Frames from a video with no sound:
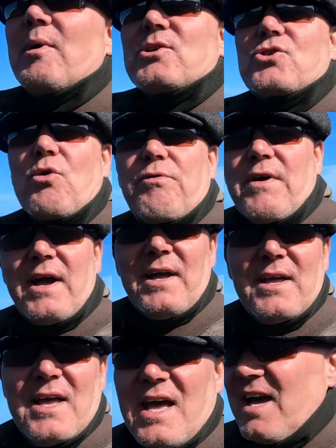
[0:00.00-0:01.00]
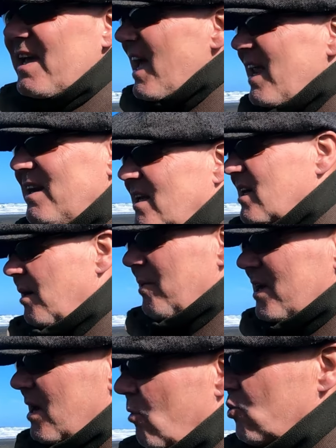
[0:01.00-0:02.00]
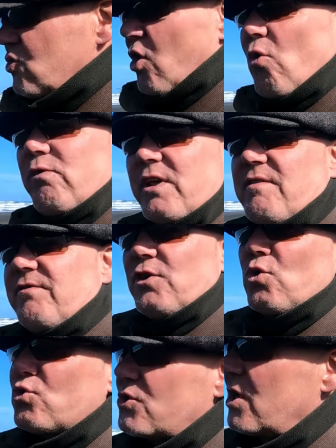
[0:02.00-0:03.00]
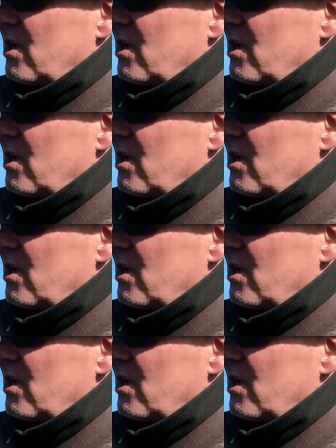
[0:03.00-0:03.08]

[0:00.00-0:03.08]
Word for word: going well so far. Again, I mean, I wasn't overly infused.